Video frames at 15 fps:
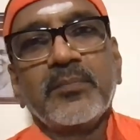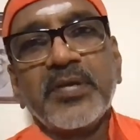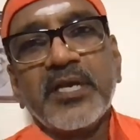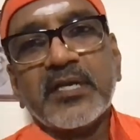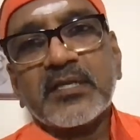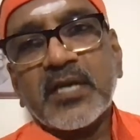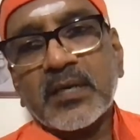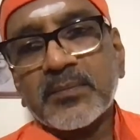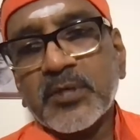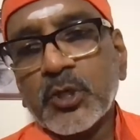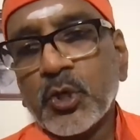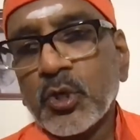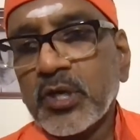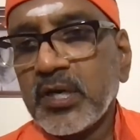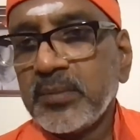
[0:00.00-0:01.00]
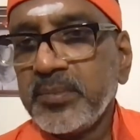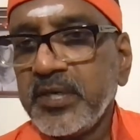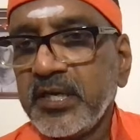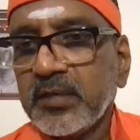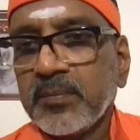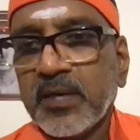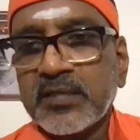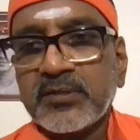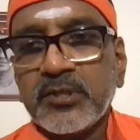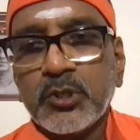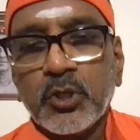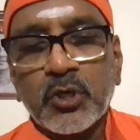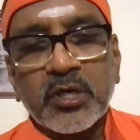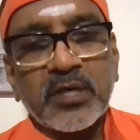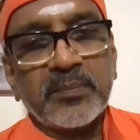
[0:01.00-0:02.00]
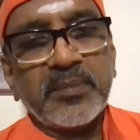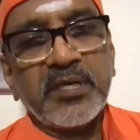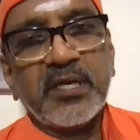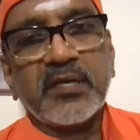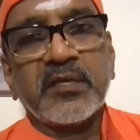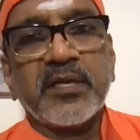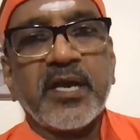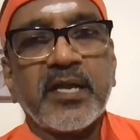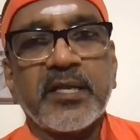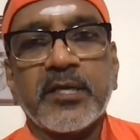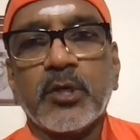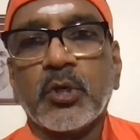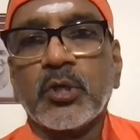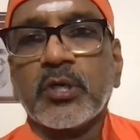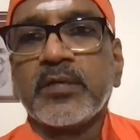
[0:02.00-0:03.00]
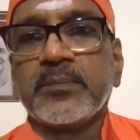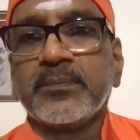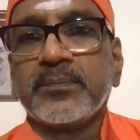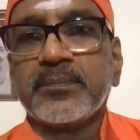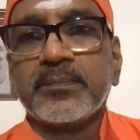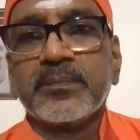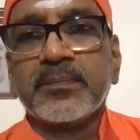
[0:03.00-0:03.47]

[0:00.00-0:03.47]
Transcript: Be it Karma Yoga, be it Bhakti Yoga, be it Jnana Yoga.